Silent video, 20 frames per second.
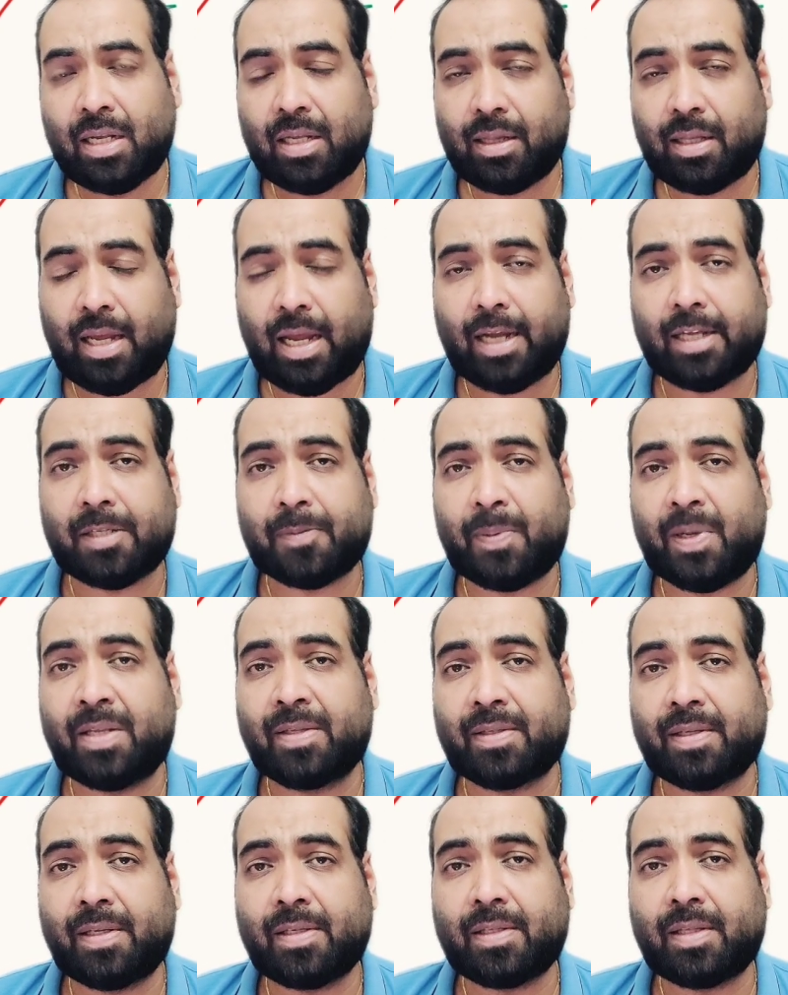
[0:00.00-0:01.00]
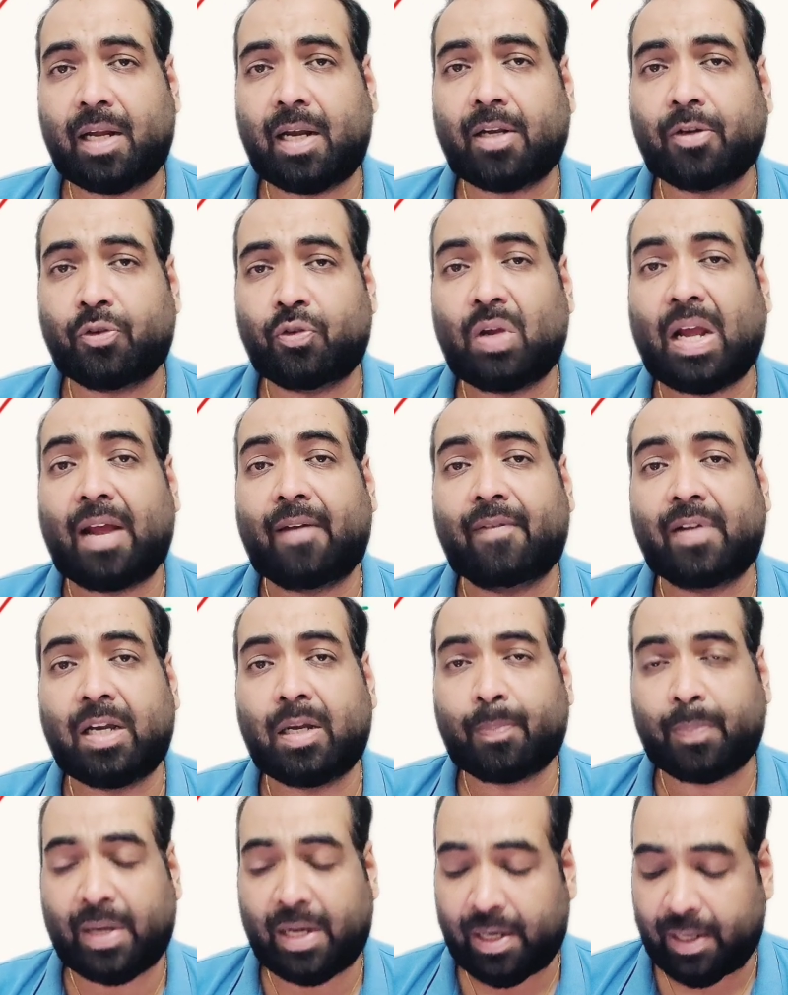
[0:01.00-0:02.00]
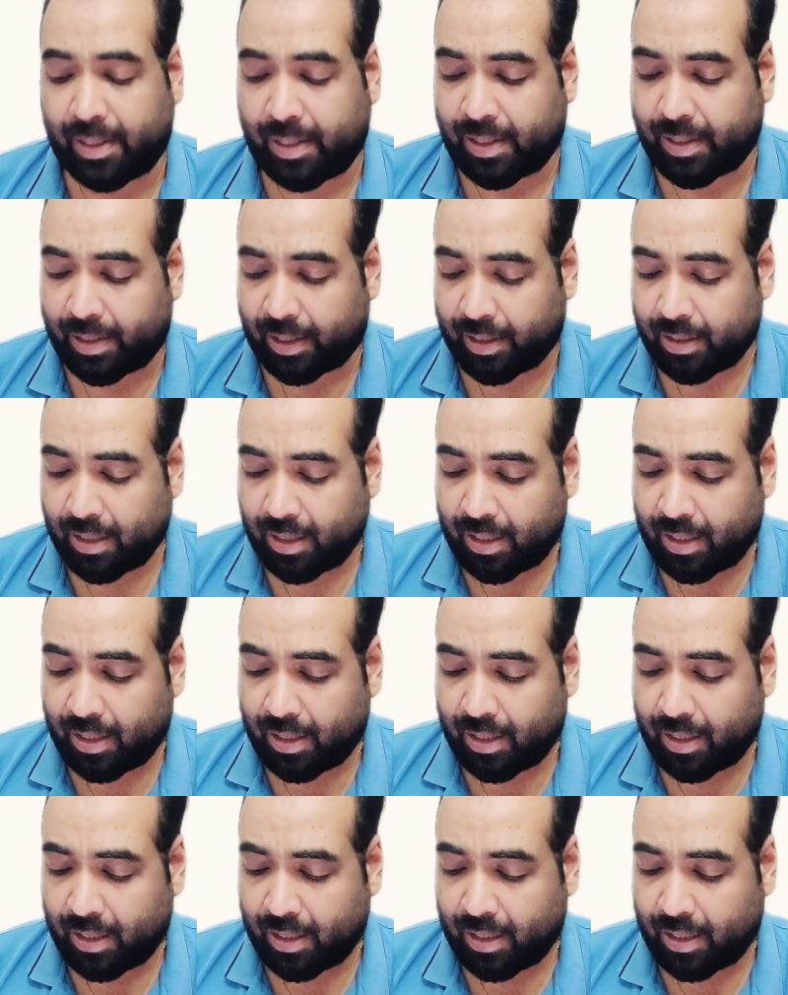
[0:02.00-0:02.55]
the expenses that you haven't paid yet.